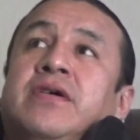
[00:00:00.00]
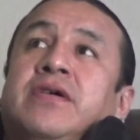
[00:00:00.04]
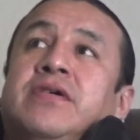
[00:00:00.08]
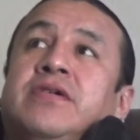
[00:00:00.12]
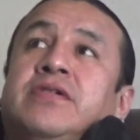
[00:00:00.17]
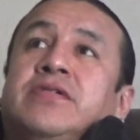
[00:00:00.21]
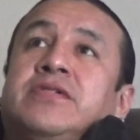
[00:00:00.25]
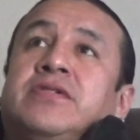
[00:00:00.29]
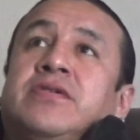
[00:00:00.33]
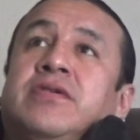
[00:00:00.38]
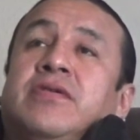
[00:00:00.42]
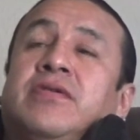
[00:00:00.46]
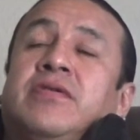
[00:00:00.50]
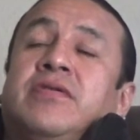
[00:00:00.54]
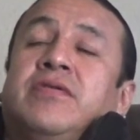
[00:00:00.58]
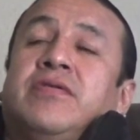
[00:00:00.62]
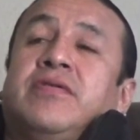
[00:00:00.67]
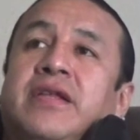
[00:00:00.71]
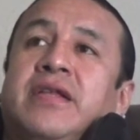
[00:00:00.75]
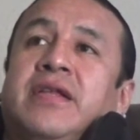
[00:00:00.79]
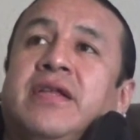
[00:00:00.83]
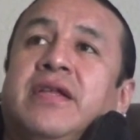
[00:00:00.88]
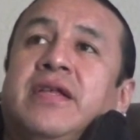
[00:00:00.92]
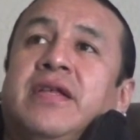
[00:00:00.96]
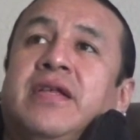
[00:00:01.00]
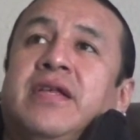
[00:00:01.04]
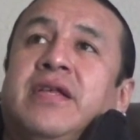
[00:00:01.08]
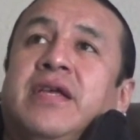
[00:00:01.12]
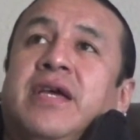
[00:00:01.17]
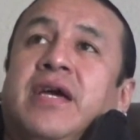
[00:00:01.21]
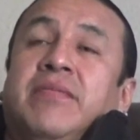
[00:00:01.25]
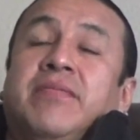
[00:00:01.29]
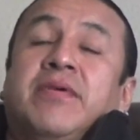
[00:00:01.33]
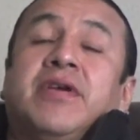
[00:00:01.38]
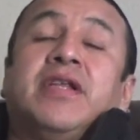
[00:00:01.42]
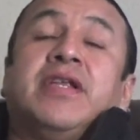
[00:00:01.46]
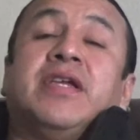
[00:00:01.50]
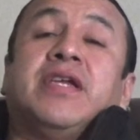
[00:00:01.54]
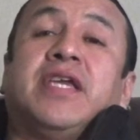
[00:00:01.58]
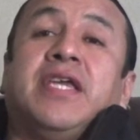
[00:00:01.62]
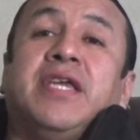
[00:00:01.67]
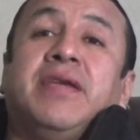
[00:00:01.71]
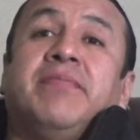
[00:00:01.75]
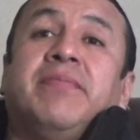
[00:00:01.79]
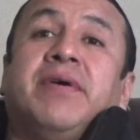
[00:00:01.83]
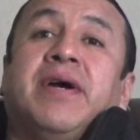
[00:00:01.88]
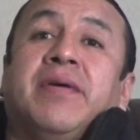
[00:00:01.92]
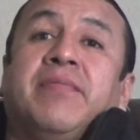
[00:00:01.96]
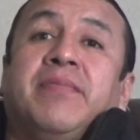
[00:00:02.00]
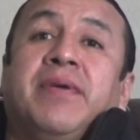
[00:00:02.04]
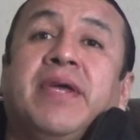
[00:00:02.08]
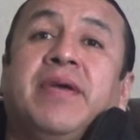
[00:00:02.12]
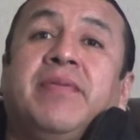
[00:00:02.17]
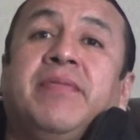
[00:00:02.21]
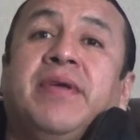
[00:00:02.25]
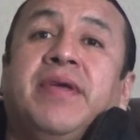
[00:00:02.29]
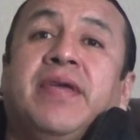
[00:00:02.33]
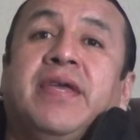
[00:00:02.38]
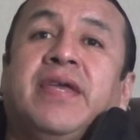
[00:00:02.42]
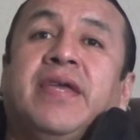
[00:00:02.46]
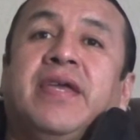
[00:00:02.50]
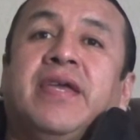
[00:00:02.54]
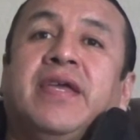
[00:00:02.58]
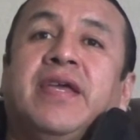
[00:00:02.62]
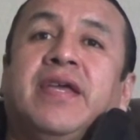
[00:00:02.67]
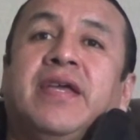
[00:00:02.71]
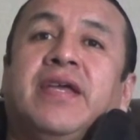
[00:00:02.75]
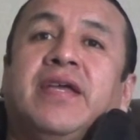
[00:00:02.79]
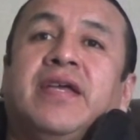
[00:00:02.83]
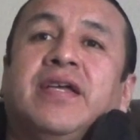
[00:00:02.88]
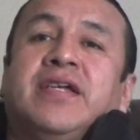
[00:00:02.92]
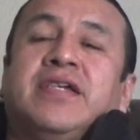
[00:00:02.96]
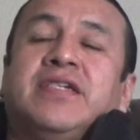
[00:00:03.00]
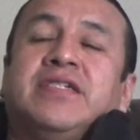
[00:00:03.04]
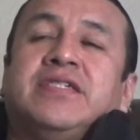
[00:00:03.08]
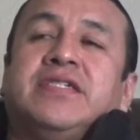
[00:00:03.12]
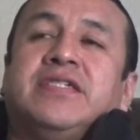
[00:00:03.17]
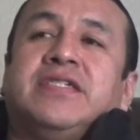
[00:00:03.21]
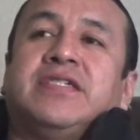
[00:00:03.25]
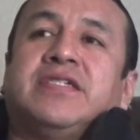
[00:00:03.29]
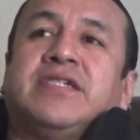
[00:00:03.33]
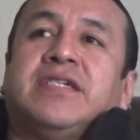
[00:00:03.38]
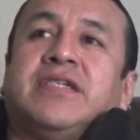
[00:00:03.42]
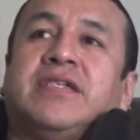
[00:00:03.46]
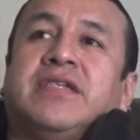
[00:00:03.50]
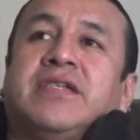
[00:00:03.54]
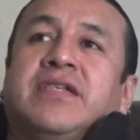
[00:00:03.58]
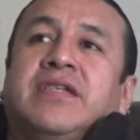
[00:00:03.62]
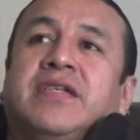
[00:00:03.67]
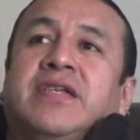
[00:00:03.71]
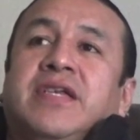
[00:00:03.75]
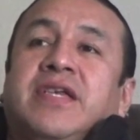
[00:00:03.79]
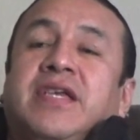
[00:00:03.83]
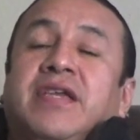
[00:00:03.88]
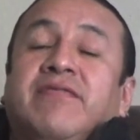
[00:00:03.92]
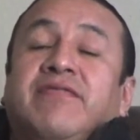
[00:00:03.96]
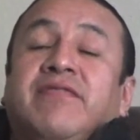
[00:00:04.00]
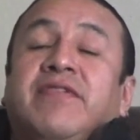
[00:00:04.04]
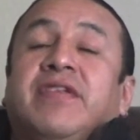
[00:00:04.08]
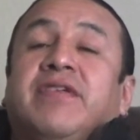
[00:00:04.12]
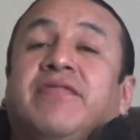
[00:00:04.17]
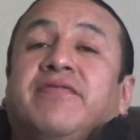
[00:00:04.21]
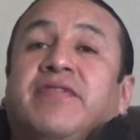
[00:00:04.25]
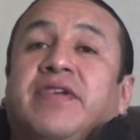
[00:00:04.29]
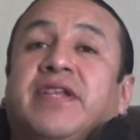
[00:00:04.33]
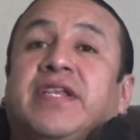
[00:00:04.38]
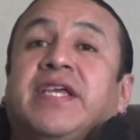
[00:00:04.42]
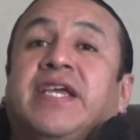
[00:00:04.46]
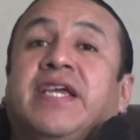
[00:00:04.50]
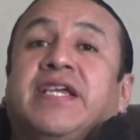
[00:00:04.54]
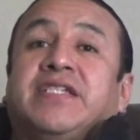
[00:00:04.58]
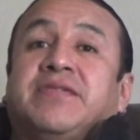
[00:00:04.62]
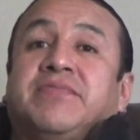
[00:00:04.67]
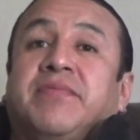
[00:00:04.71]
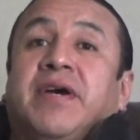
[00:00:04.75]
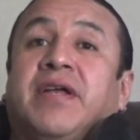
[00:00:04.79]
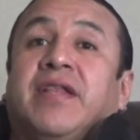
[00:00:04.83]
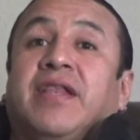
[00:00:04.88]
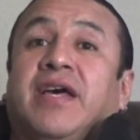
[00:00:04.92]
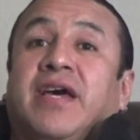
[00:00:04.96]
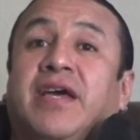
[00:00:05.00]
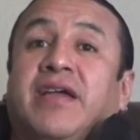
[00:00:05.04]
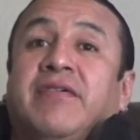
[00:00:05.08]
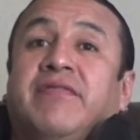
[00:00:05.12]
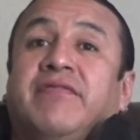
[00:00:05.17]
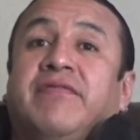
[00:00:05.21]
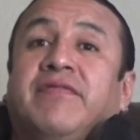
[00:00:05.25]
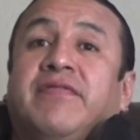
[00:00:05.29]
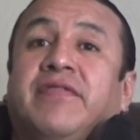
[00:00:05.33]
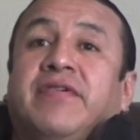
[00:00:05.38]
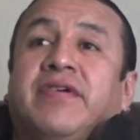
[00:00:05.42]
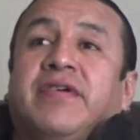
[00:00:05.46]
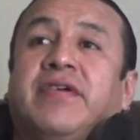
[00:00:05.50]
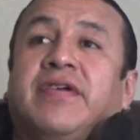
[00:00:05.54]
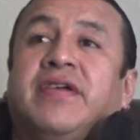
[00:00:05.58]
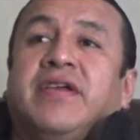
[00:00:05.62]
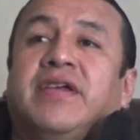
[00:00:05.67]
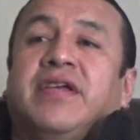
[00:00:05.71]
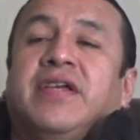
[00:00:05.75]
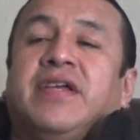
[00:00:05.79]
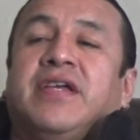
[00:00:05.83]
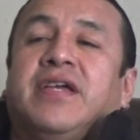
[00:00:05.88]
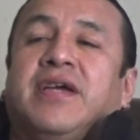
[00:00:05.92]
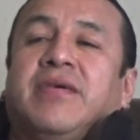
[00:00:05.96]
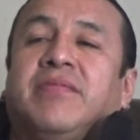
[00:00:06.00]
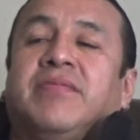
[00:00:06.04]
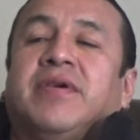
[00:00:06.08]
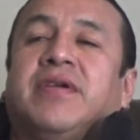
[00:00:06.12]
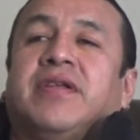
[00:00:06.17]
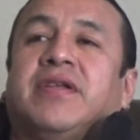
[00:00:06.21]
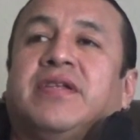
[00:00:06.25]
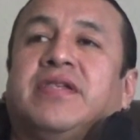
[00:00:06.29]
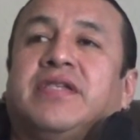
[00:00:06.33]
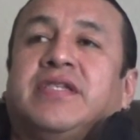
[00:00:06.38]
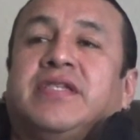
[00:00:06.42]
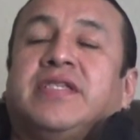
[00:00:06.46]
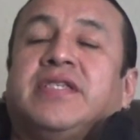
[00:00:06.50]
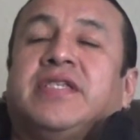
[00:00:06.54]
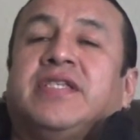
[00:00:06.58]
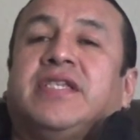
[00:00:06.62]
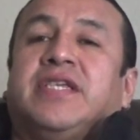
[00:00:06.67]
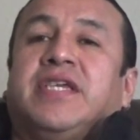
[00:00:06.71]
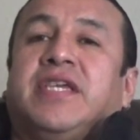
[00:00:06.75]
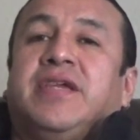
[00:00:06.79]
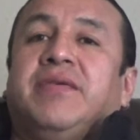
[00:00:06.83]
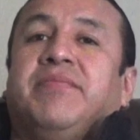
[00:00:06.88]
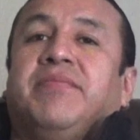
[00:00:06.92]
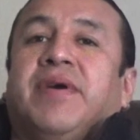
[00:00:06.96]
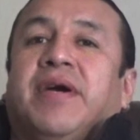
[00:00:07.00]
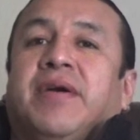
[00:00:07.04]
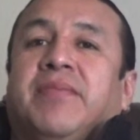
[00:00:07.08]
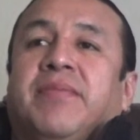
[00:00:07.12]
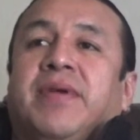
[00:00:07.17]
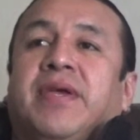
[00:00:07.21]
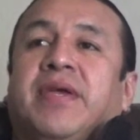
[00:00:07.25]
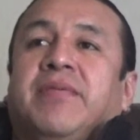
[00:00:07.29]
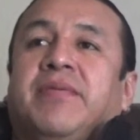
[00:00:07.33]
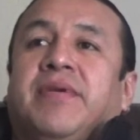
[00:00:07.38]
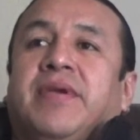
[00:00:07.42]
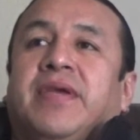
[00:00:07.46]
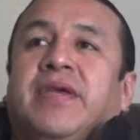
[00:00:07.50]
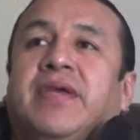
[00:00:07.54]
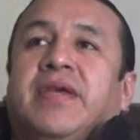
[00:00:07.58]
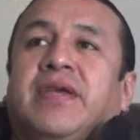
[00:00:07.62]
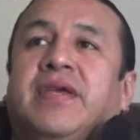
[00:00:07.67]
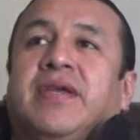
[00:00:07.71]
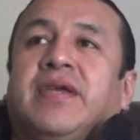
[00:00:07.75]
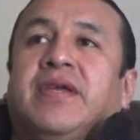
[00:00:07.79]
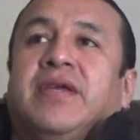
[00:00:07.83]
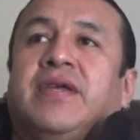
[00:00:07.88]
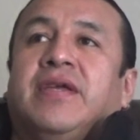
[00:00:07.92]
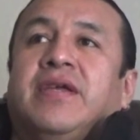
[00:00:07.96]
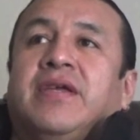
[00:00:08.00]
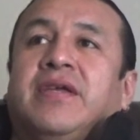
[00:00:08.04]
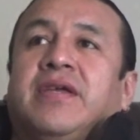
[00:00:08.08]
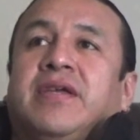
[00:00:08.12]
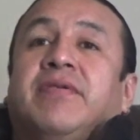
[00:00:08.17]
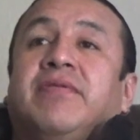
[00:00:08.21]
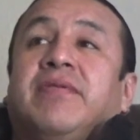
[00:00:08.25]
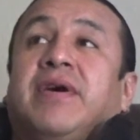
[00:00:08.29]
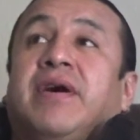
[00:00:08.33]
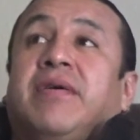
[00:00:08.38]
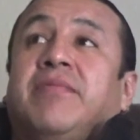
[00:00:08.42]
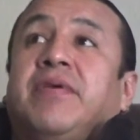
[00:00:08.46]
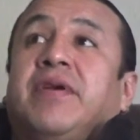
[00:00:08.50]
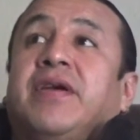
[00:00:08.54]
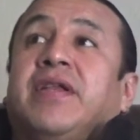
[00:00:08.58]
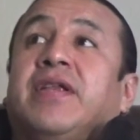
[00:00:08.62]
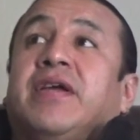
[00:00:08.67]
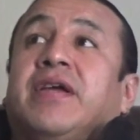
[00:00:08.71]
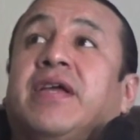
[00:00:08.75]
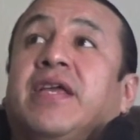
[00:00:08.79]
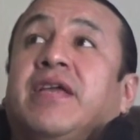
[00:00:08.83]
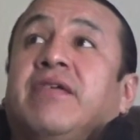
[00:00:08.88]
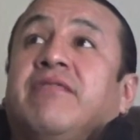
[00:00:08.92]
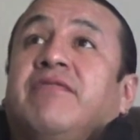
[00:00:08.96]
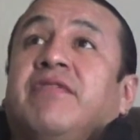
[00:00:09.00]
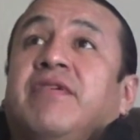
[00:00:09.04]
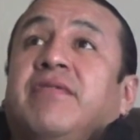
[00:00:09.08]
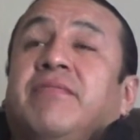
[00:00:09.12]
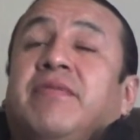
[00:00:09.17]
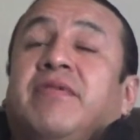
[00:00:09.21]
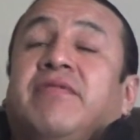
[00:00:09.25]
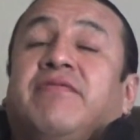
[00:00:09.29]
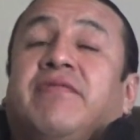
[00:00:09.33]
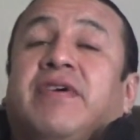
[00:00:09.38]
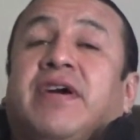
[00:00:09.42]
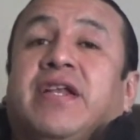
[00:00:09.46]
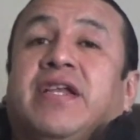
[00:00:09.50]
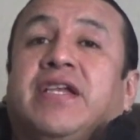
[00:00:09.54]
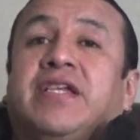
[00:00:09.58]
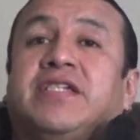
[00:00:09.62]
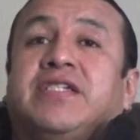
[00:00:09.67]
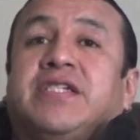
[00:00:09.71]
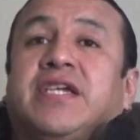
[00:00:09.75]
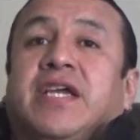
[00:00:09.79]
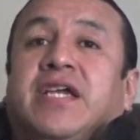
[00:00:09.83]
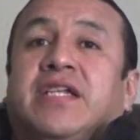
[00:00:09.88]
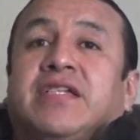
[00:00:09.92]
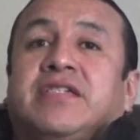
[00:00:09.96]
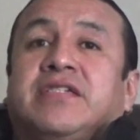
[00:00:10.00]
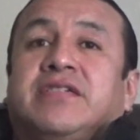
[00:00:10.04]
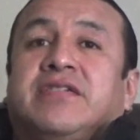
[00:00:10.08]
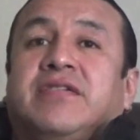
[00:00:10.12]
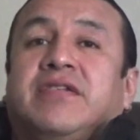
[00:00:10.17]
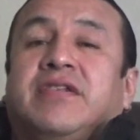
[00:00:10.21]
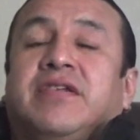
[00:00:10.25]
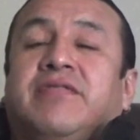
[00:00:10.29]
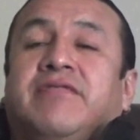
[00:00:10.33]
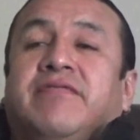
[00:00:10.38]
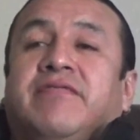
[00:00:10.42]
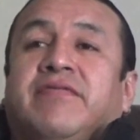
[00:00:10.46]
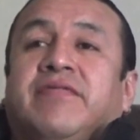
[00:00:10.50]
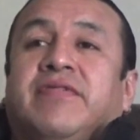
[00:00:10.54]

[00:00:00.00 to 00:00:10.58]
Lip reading: So I'm going to keep my baby. She said, even if it takes my life, I'm going to keep my baby. I'm going to give him a fighting chance to live.